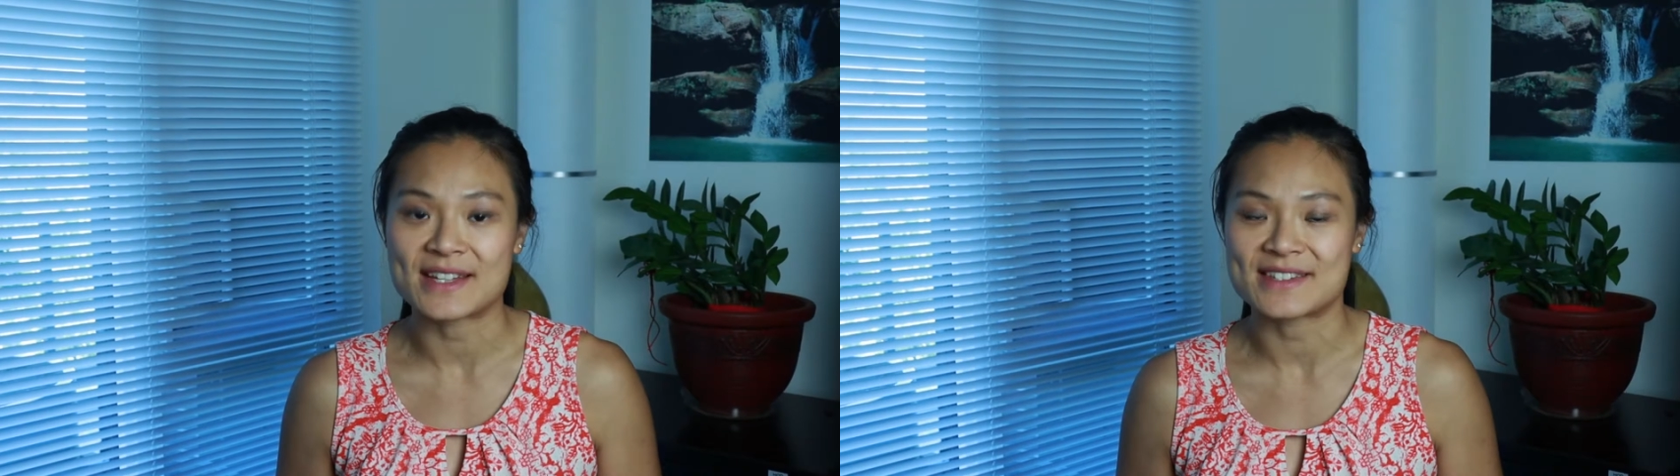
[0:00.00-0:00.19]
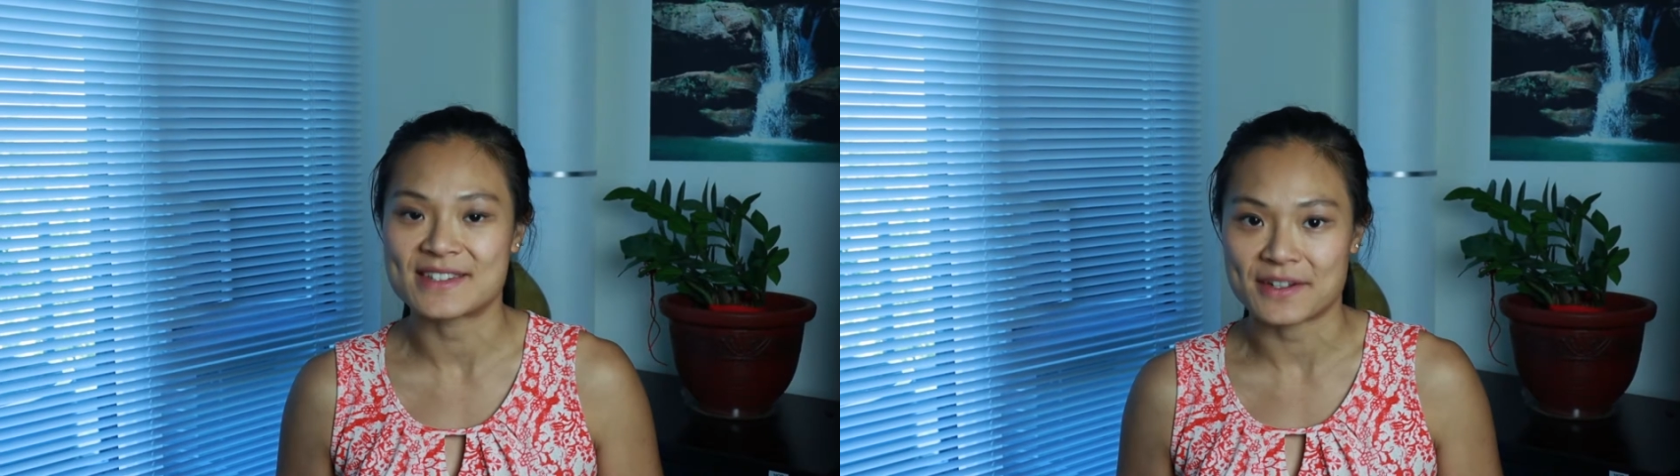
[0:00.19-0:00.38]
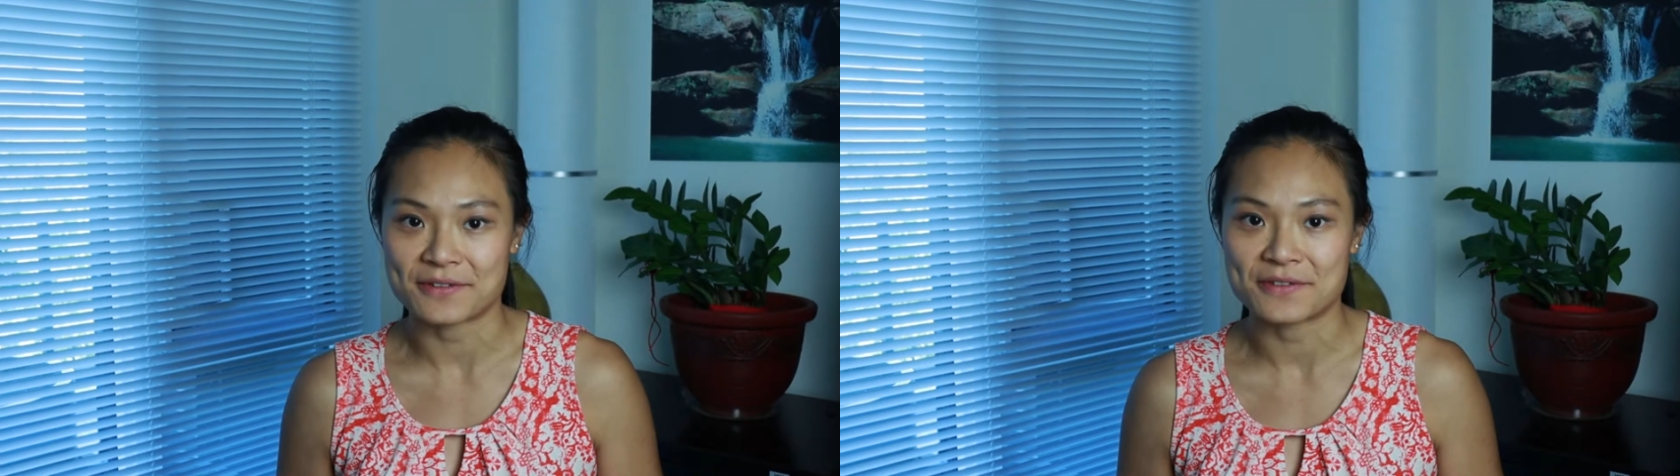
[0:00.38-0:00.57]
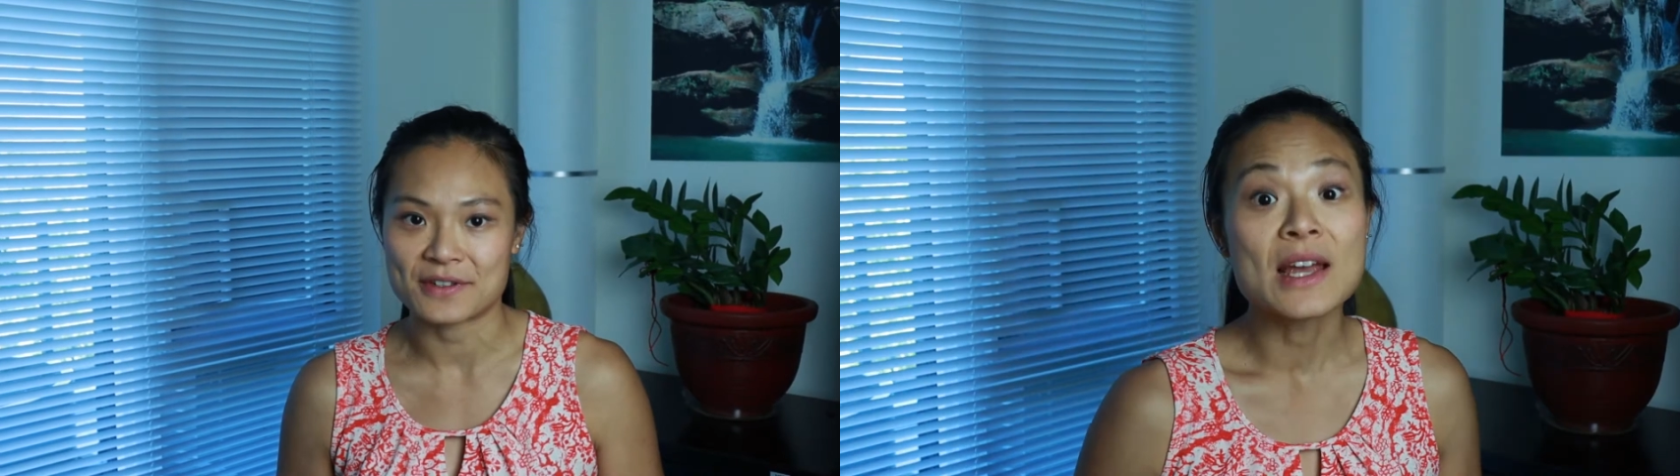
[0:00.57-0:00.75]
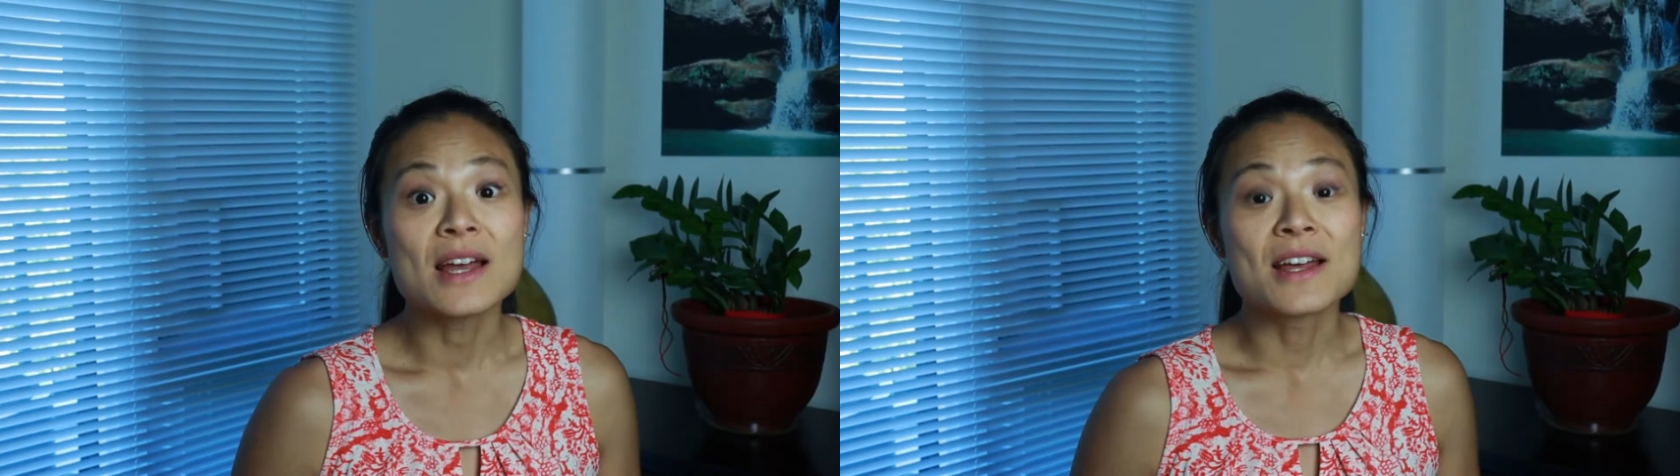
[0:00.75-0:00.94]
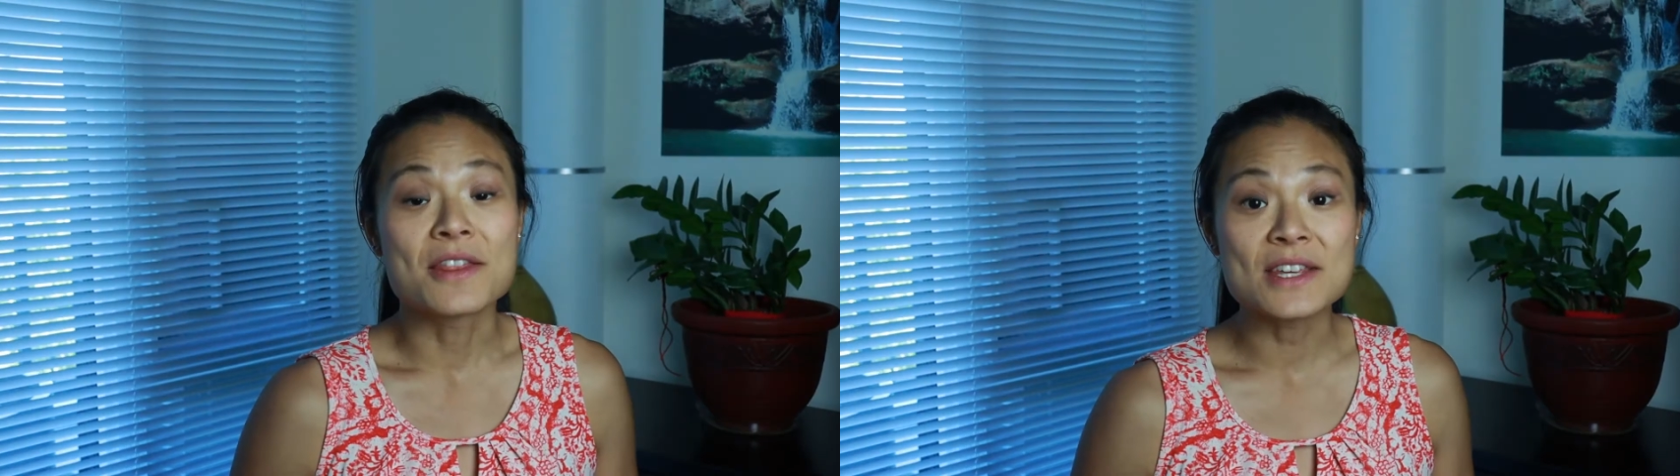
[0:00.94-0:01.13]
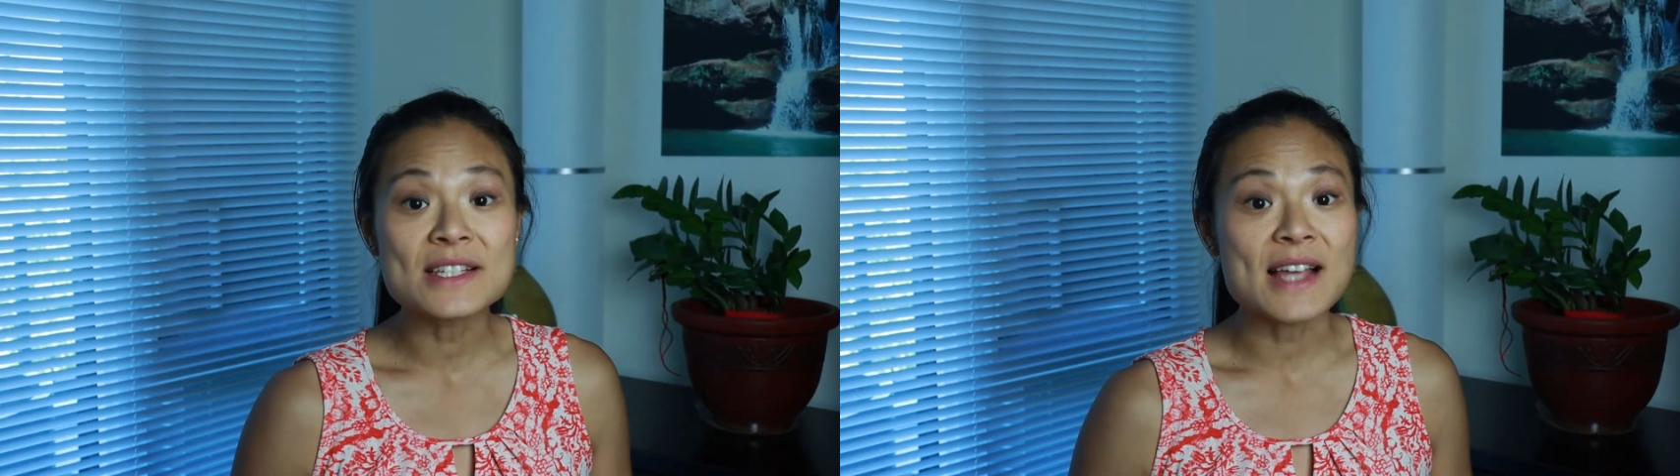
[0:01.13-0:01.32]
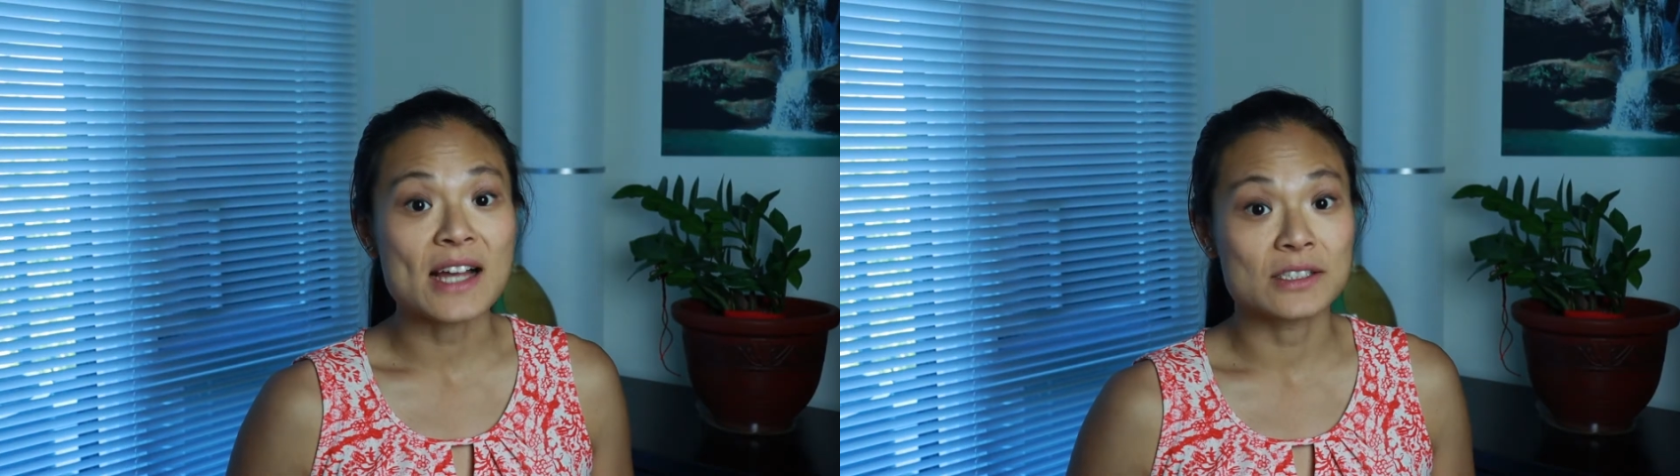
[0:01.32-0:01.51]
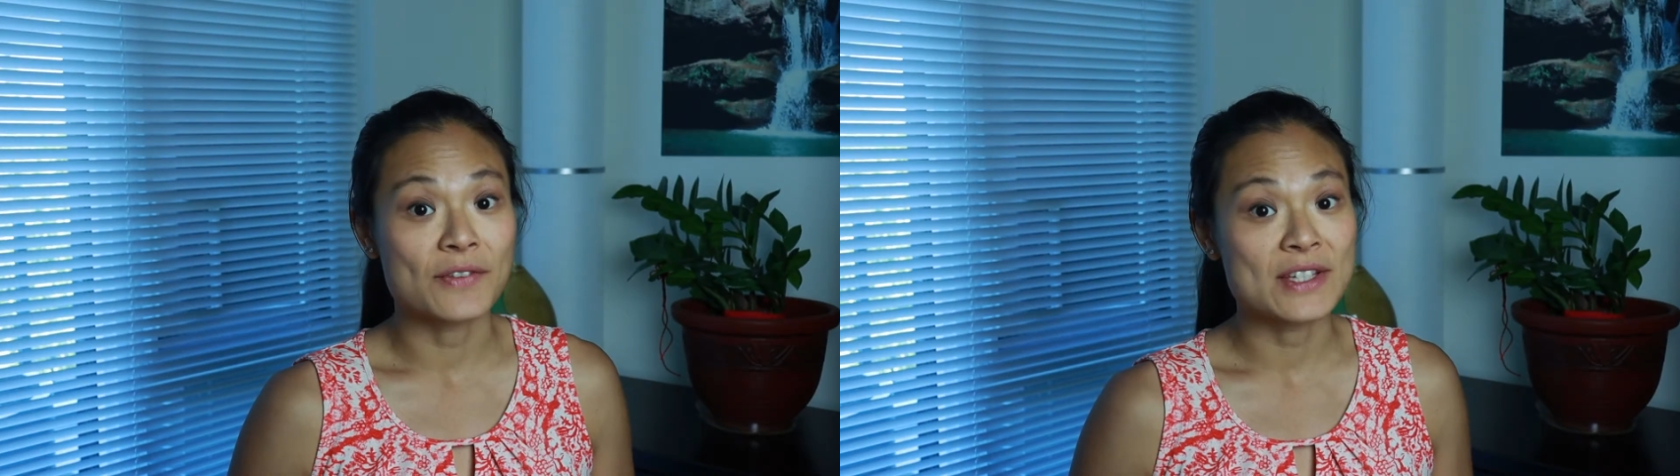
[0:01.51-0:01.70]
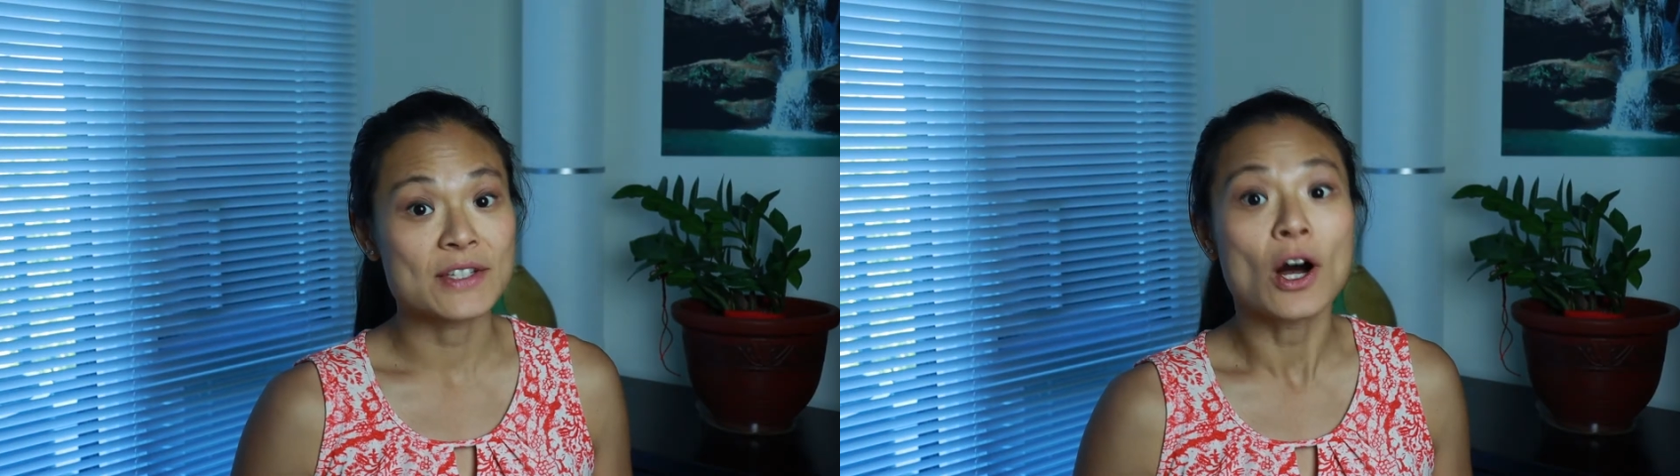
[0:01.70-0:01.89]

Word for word: gets stiff. This activates